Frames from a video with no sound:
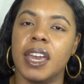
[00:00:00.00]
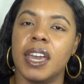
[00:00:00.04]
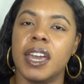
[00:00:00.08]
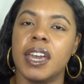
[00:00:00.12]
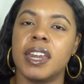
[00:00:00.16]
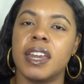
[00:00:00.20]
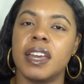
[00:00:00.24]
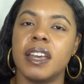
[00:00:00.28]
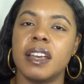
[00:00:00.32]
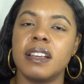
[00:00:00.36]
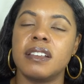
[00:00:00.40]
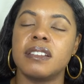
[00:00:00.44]

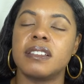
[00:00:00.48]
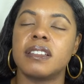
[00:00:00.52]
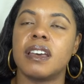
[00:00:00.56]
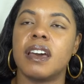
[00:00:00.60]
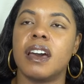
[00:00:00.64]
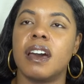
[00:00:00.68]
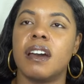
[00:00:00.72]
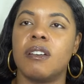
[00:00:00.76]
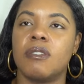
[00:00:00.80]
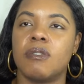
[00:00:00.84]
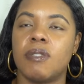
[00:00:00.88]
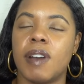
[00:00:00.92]
It is
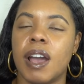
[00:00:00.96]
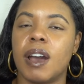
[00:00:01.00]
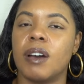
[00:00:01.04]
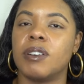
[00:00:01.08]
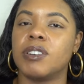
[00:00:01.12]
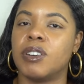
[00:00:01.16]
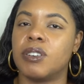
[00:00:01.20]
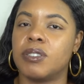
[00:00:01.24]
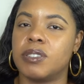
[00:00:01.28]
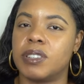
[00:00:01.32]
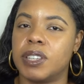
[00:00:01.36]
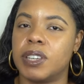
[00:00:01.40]

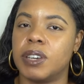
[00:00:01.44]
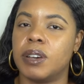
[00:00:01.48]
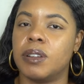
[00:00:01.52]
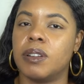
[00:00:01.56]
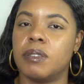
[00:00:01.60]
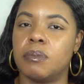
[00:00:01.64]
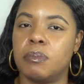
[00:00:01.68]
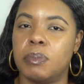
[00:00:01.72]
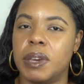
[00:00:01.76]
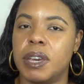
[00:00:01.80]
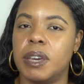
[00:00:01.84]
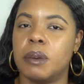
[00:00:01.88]
around your
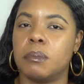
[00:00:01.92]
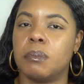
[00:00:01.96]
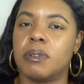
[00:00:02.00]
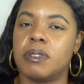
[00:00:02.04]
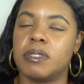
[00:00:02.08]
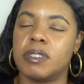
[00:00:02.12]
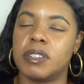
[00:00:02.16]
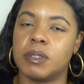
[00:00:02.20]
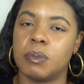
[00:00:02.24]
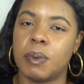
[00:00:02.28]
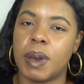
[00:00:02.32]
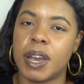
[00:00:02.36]
skill of being
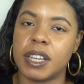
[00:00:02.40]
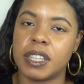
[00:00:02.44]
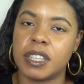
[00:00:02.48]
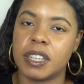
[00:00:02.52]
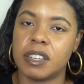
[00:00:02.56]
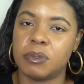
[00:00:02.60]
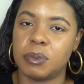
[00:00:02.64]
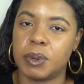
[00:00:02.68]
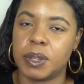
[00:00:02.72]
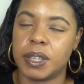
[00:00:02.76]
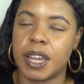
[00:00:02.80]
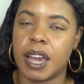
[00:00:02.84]

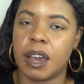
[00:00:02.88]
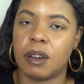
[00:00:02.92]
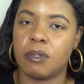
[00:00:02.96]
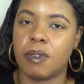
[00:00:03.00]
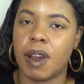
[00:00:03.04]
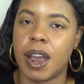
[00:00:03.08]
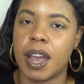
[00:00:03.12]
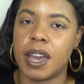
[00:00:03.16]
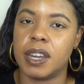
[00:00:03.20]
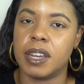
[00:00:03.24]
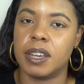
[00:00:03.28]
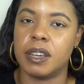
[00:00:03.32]
persuasive with that
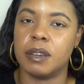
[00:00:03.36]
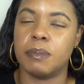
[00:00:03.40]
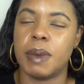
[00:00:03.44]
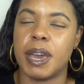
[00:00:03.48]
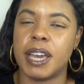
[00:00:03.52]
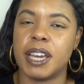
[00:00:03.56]
writing,